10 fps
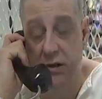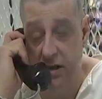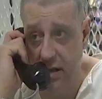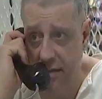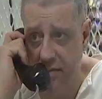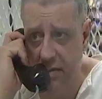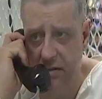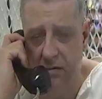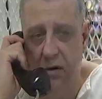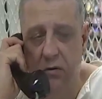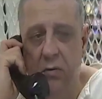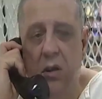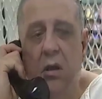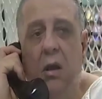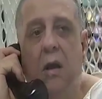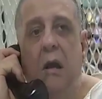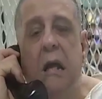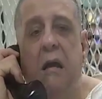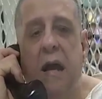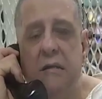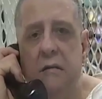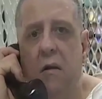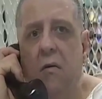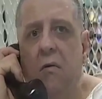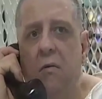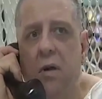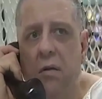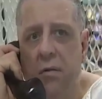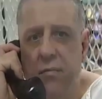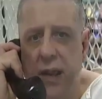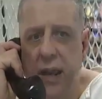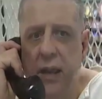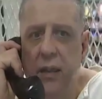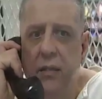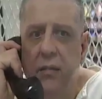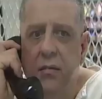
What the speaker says: and she loved them as her own. And so they